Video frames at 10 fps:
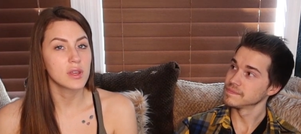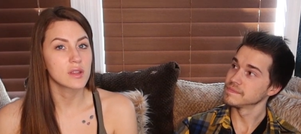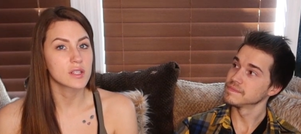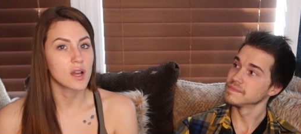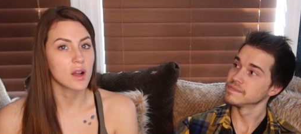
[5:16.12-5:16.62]
Speaker 1: either
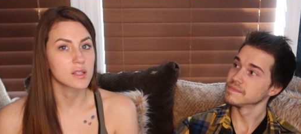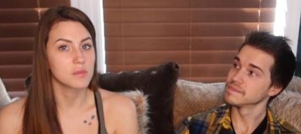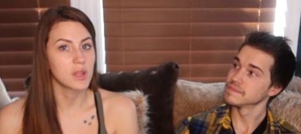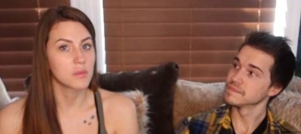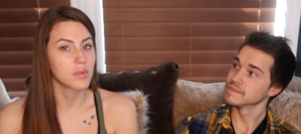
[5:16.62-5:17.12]
talked to
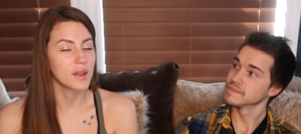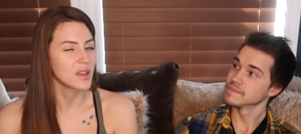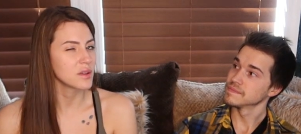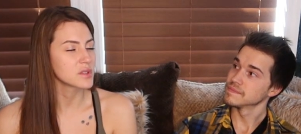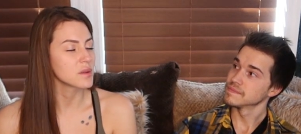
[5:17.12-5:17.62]
me, in, I think
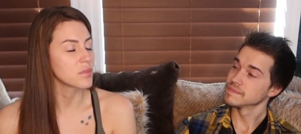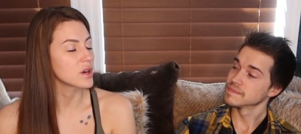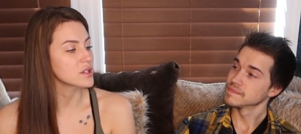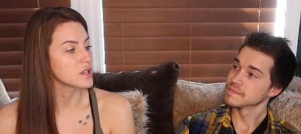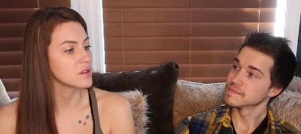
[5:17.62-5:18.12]
it was in
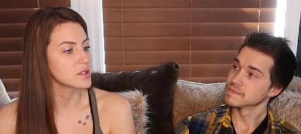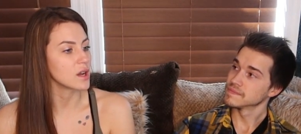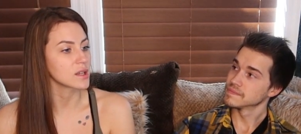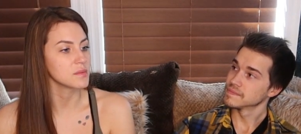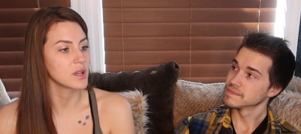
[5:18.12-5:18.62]
person you
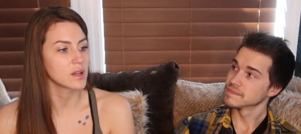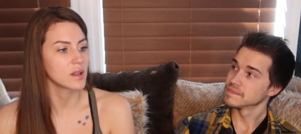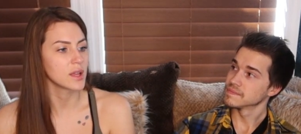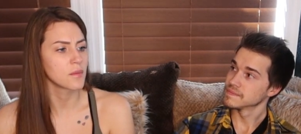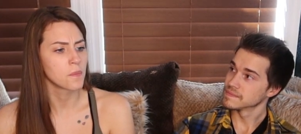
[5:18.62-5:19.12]
talked to me and you're
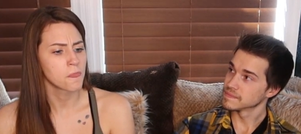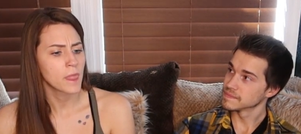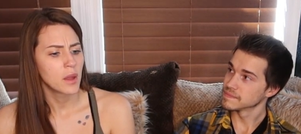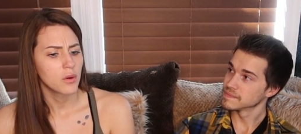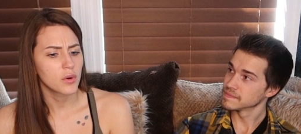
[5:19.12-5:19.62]
like,
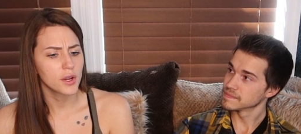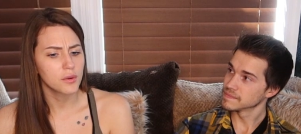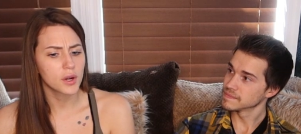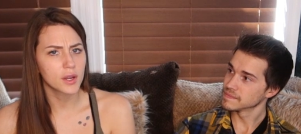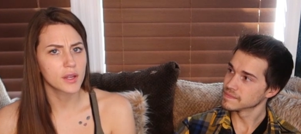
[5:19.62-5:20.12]
where are you
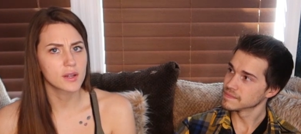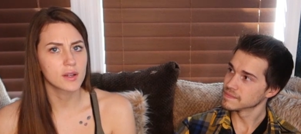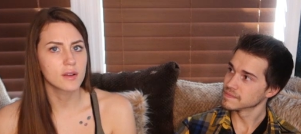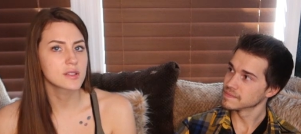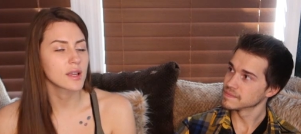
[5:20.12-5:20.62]
working? And
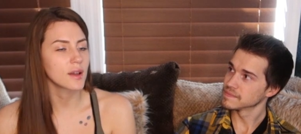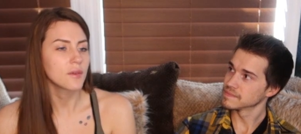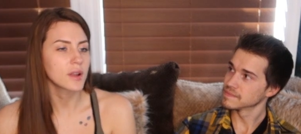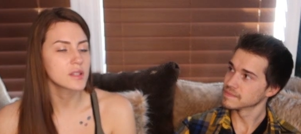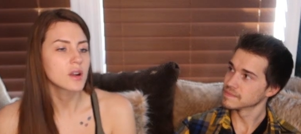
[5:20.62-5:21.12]
I was like, I
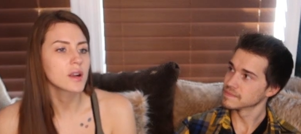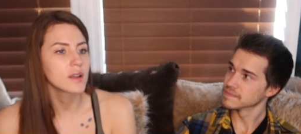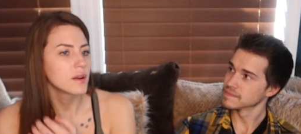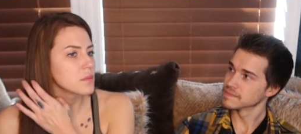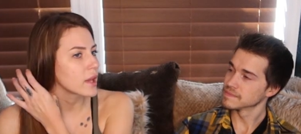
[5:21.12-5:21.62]
work at Target,
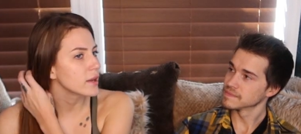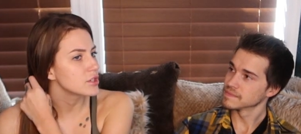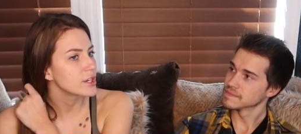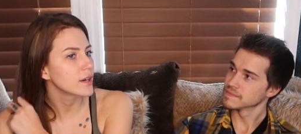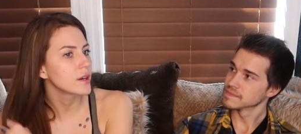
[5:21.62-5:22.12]
I'm
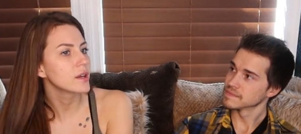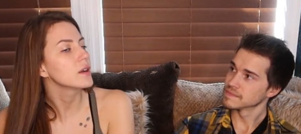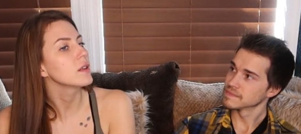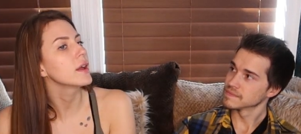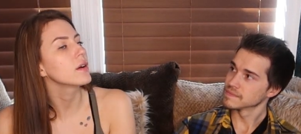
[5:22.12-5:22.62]
cashier. And you're
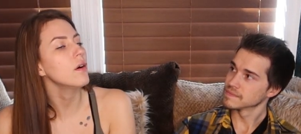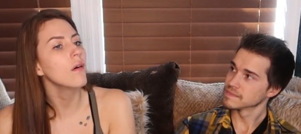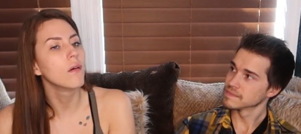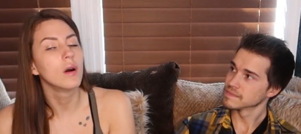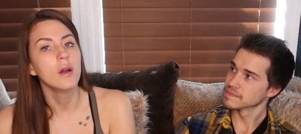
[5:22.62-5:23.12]
like,
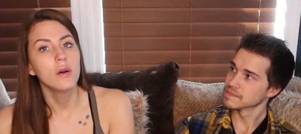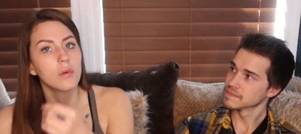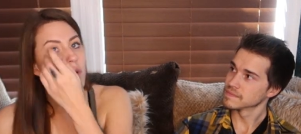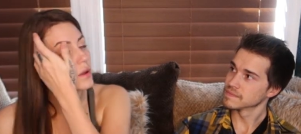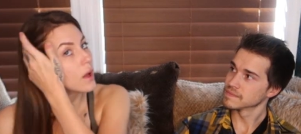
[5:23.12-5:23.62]
oh,
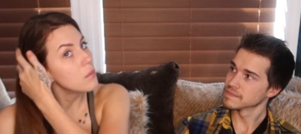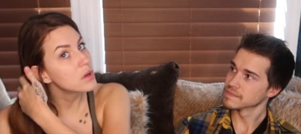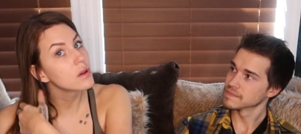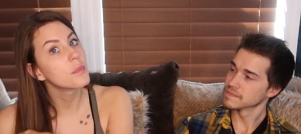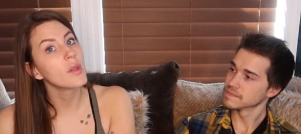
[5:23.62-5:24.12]
well, I'm
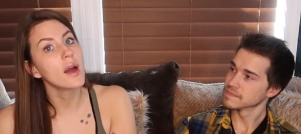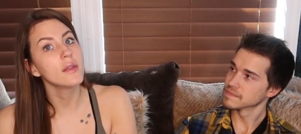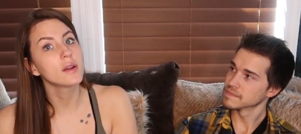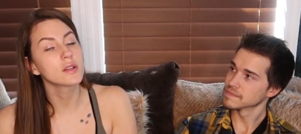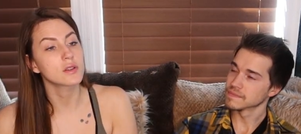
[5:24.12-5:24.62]
gonna apply
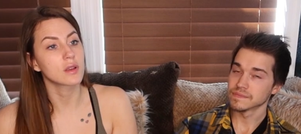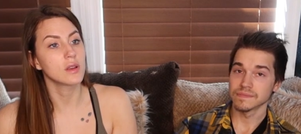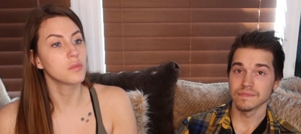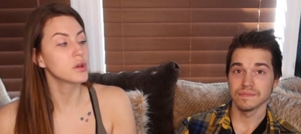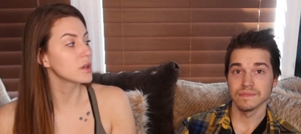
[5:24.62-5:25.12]
there, so can
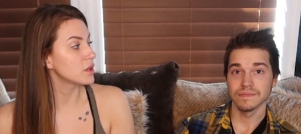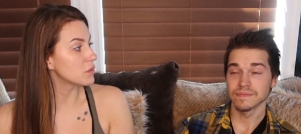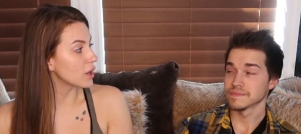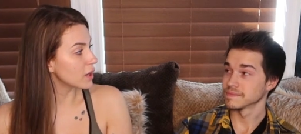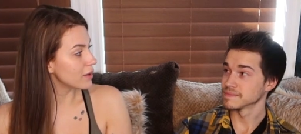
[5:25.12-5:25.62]
you put a good
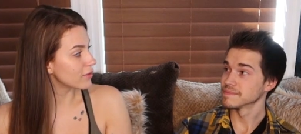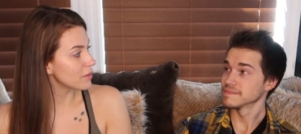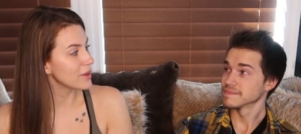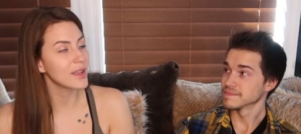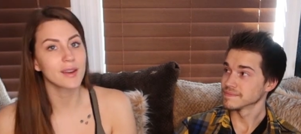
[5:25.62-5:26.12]
word in for
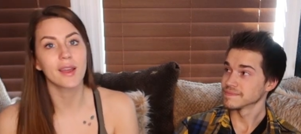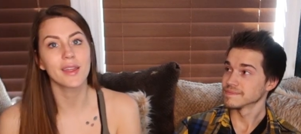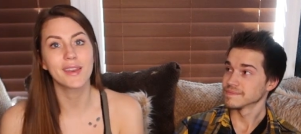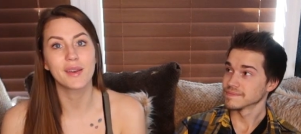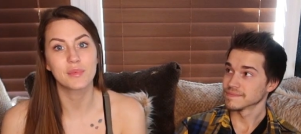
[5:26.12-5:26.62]
me? And I
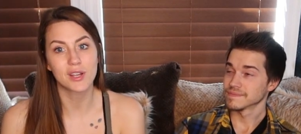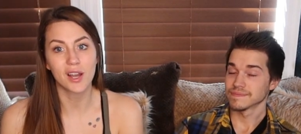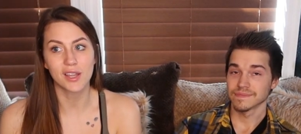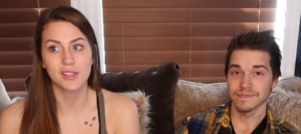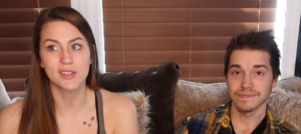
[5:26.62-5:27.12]
ended up
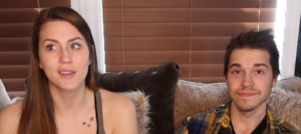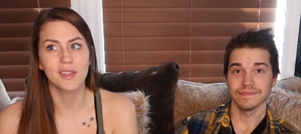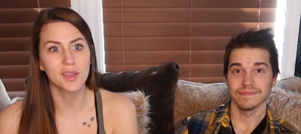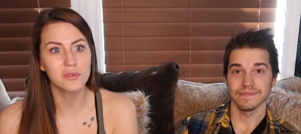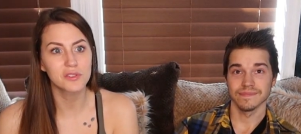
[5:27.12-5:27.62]
talking to, I
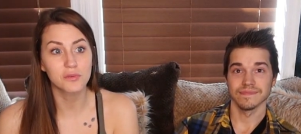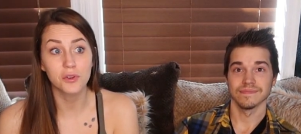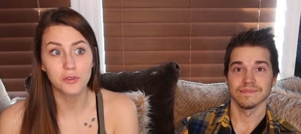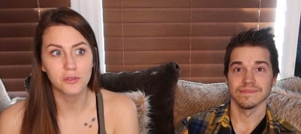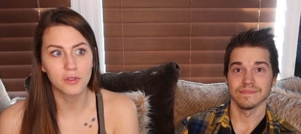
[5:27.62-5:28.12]
think it was
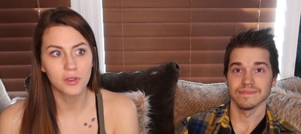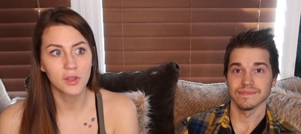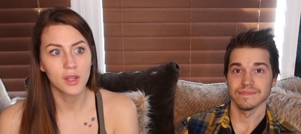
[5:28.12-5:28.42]
Ruth.